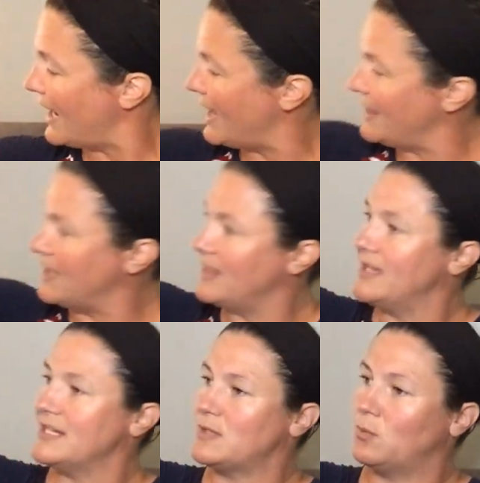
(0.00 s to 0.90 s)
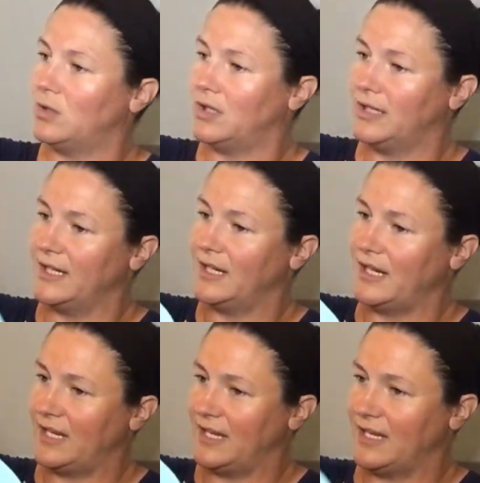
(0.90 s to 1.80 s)
And then this one
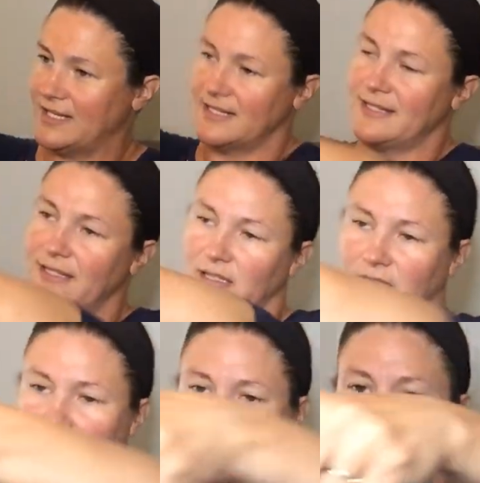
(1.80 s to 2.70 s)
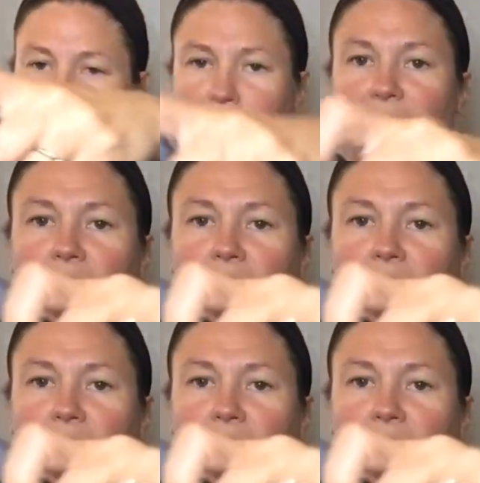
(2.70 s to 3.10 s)
is Tommy